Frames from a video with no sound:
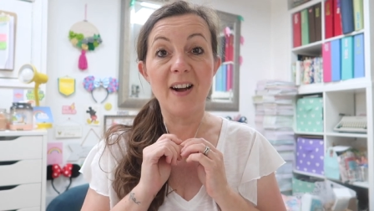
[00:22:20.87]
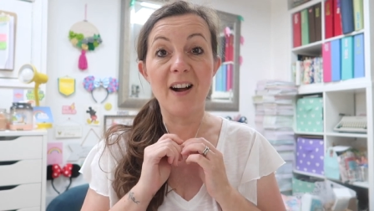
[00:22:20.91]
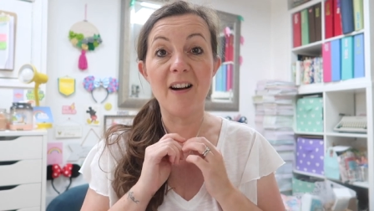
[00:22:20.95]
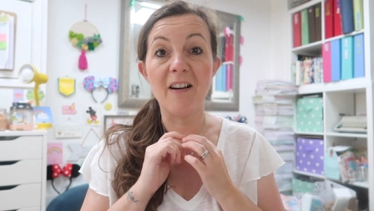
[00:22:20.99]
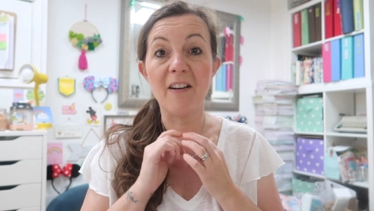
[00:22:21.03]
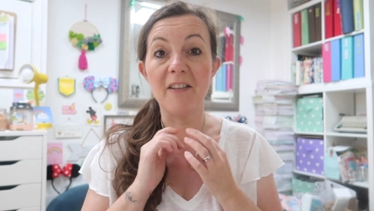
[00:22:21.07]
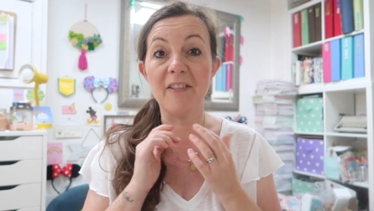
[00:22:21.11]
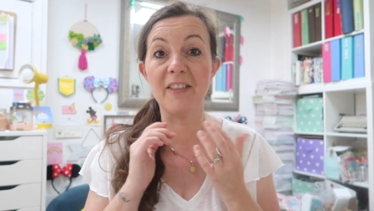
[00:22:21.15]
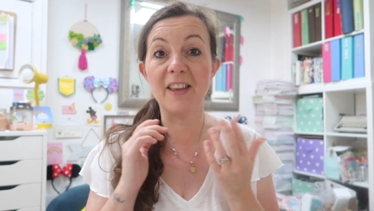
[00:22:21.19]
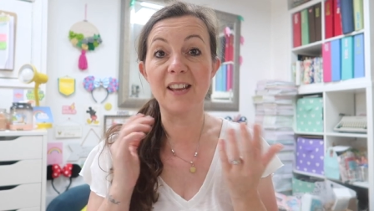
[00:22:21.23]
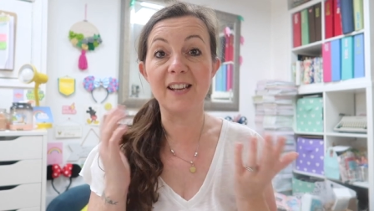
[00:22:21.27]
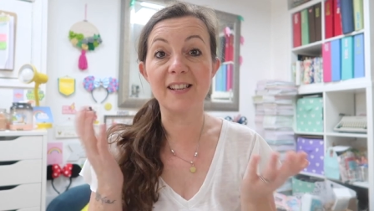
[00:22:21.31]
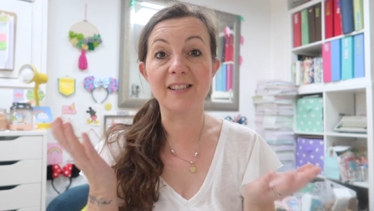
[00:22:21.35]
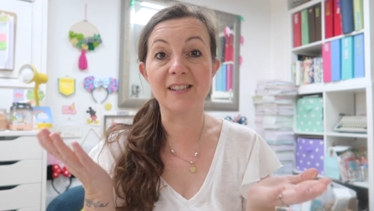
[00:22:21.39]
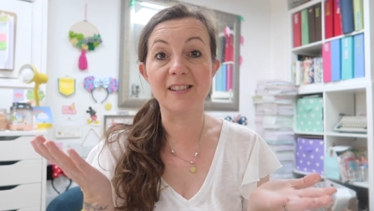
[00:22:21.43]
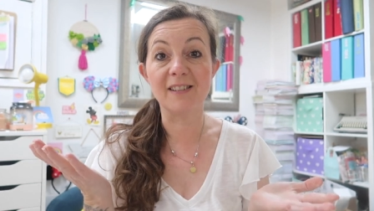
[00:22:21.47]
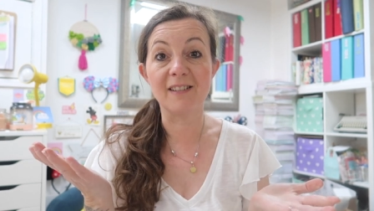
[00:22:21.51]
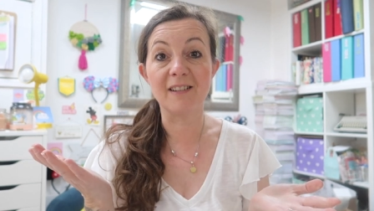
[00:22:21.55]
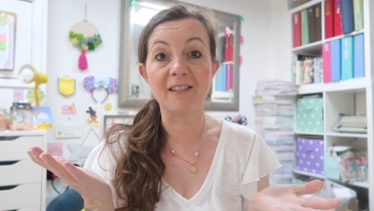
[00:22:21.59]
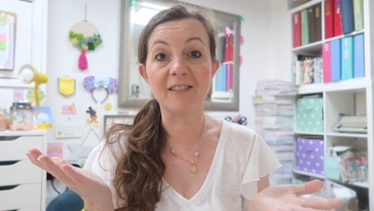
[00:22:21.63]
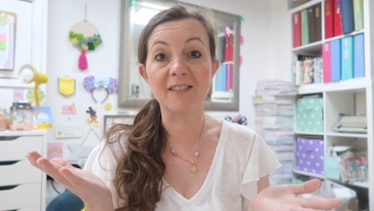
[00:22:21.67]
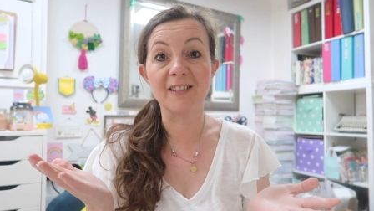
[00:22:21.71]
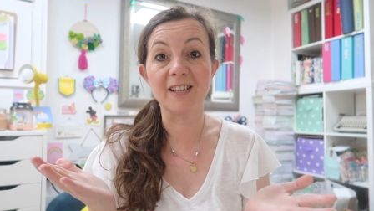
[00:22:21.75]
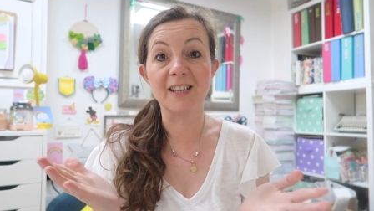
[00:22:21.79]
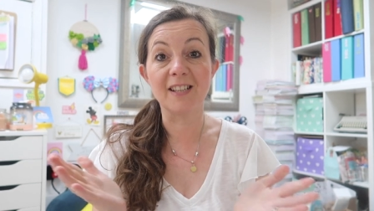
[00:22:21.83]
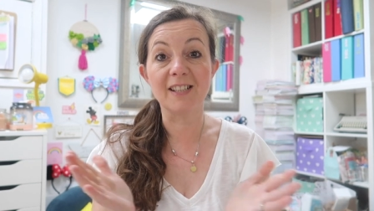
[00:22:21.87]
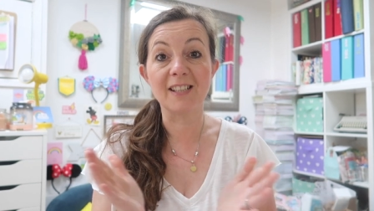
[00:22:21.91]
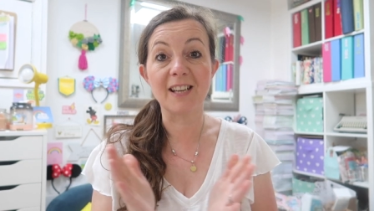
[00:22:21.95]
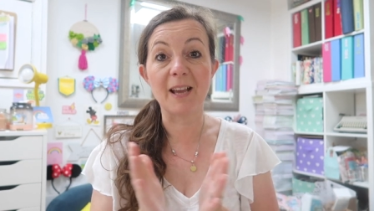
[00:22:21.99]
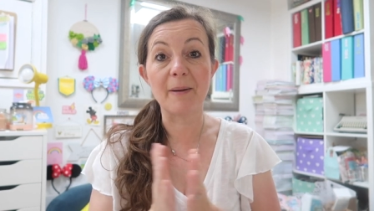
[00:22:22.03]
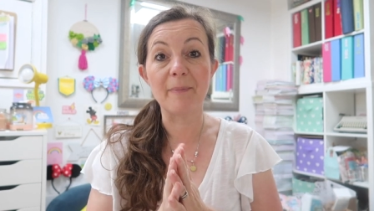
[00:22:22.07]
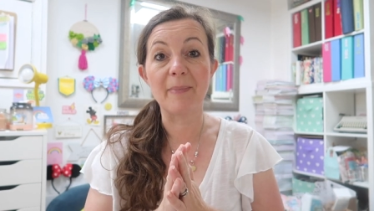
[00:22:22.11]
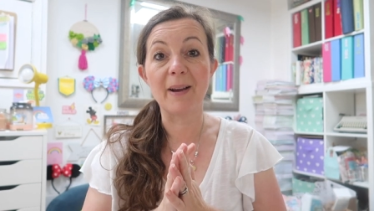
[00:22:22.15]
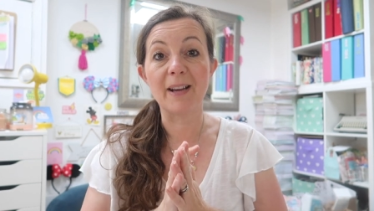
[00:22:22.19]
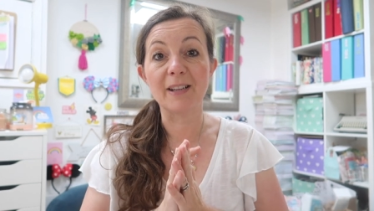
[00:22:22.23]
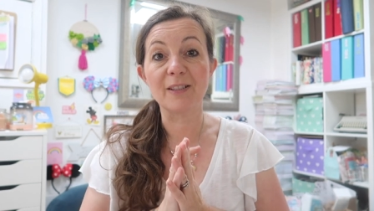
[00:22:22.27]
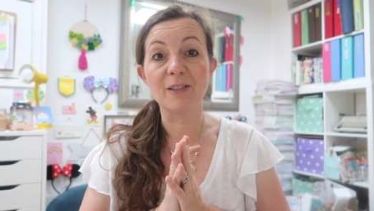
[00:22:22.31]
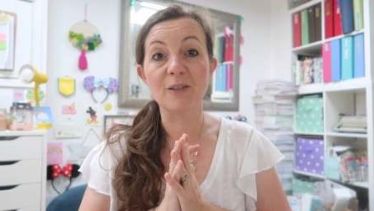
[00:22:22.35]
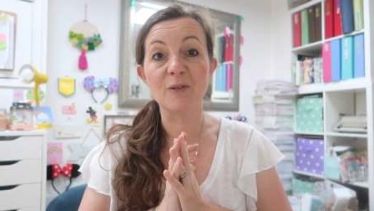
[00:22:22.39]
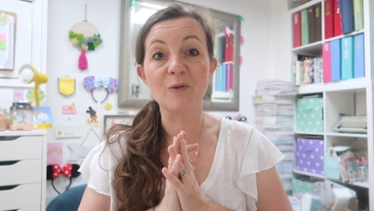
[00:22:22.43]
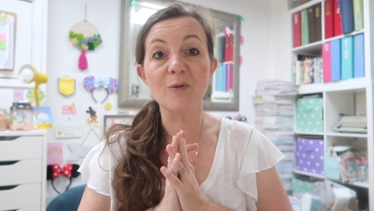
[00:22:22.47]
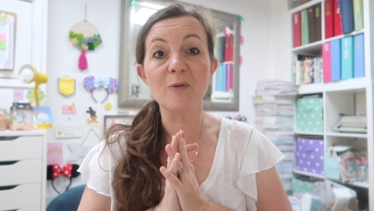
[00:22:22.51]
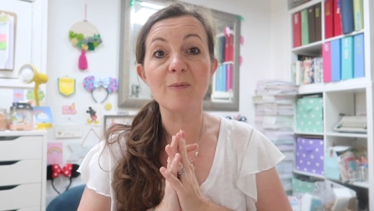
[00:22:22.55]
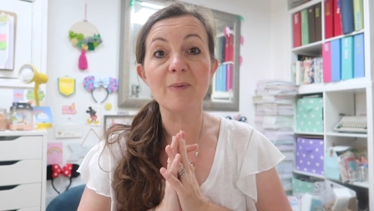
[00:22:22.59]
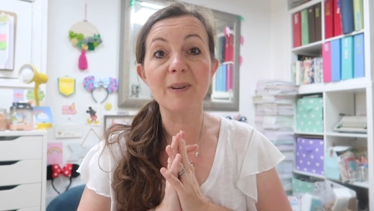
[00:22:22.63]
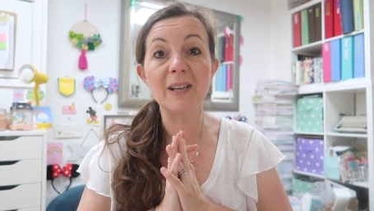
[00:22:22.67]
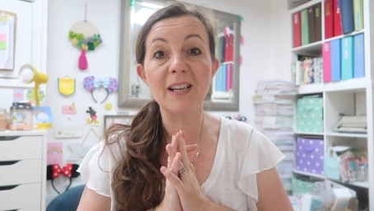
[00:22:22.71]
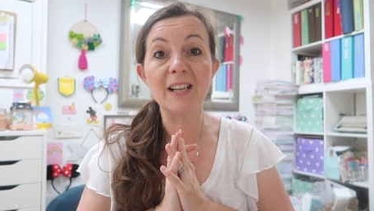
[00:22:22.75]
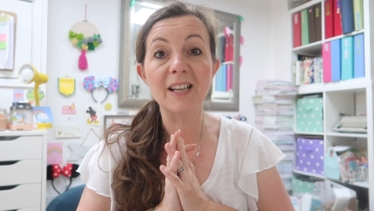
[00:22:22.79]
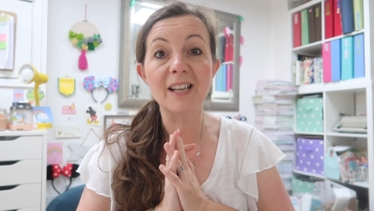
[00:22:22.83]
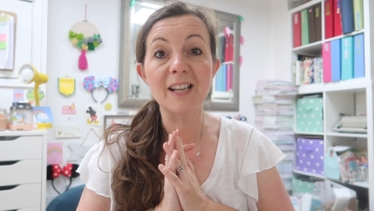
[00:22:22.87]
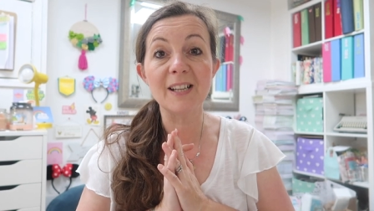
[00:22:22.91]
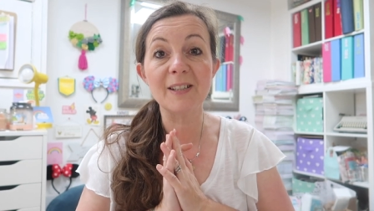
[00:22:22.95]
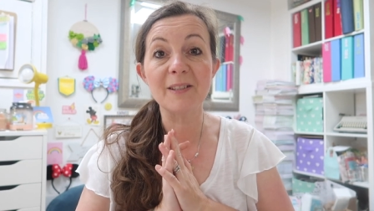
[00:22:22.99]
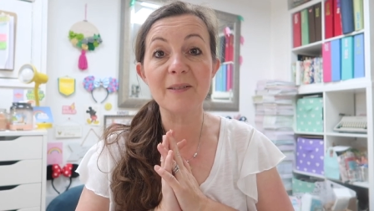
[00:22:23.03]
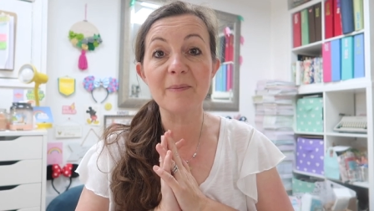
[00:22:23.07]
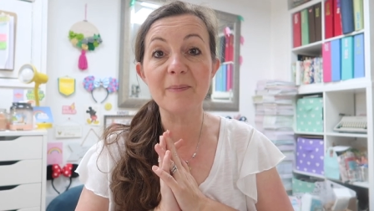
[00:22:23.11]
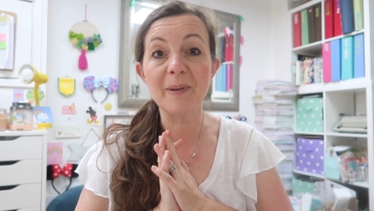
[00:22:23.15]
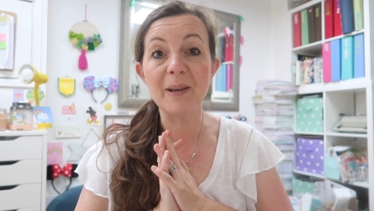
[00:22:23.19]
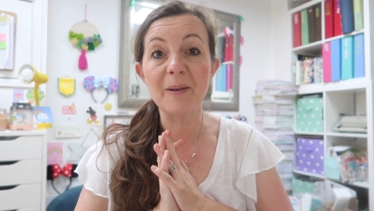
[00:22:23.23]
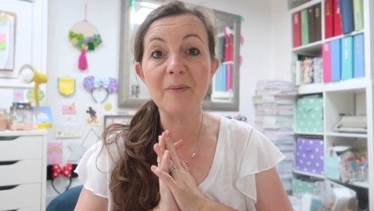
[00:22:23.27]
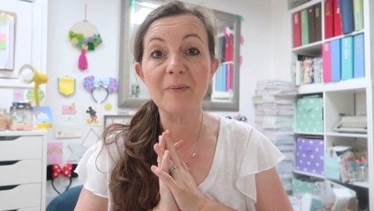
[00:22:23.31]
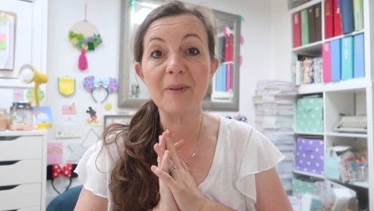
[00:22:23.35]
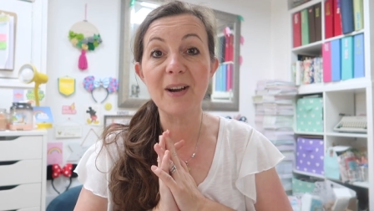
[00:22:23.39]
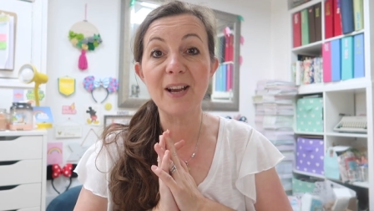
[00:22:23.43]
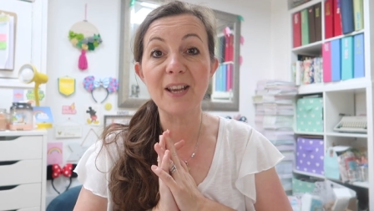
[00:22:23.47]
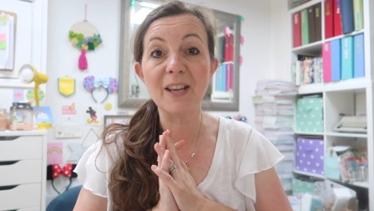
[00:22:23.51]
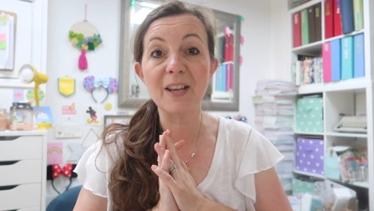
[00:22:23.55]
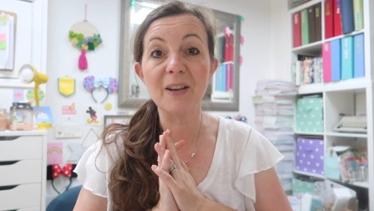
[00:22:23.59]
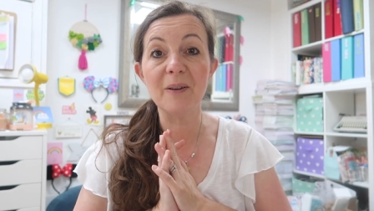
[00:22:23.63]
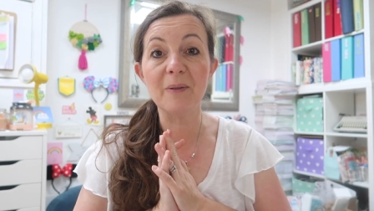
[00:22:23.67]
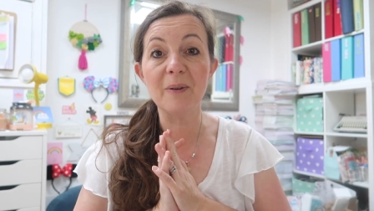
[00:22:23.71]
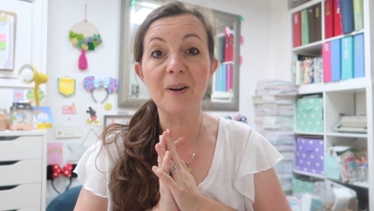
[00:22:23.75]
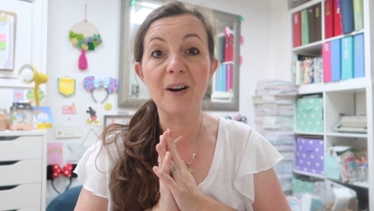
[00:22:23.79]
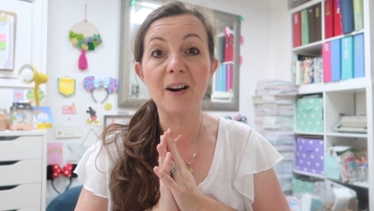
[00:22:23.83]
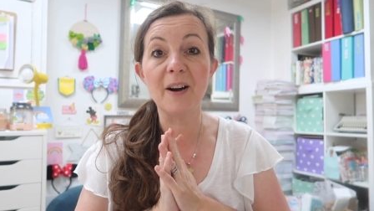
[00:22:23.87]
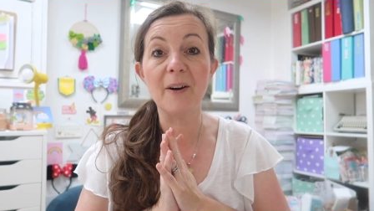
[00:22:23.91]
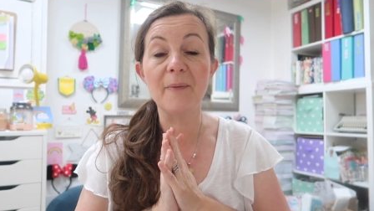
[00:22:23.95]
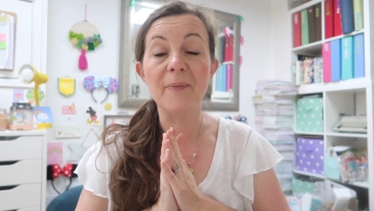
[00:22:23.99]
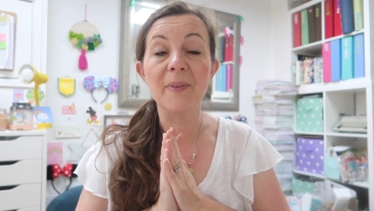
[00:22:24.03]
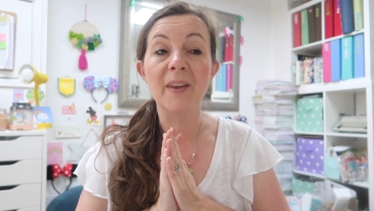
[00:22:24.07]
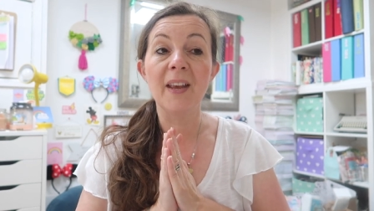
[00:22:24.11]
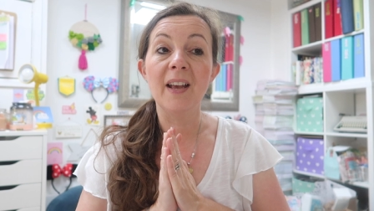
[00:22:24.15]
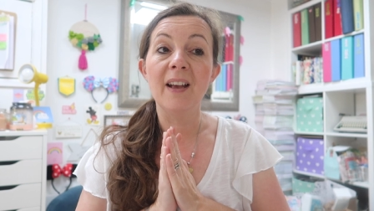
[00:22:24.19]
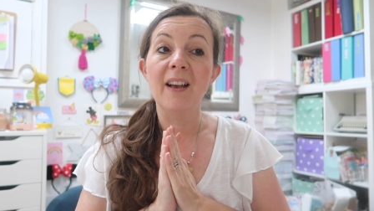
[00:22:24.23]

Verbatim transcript: Are things starting to get back to normal a little bit where you are?